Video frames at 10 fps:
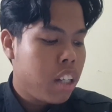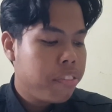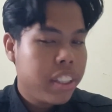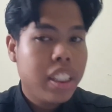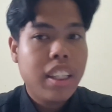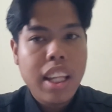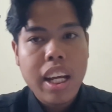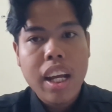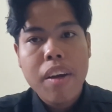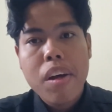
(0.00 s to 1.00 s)

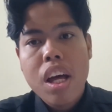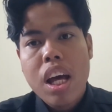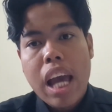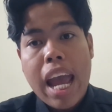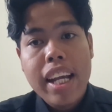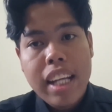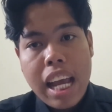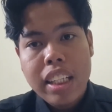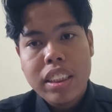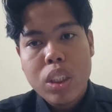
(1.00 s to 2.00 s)
confidently
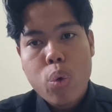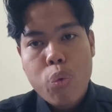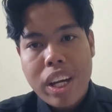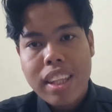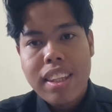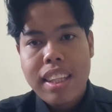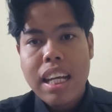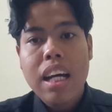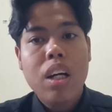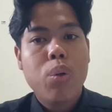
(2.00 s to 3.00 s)
engage with
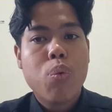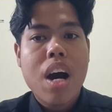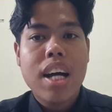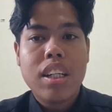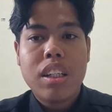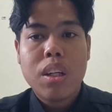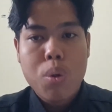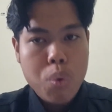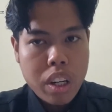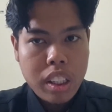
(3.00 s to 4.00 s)
the wider
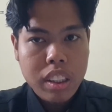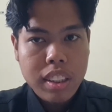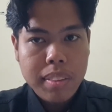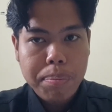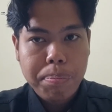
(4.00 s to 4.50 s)
world.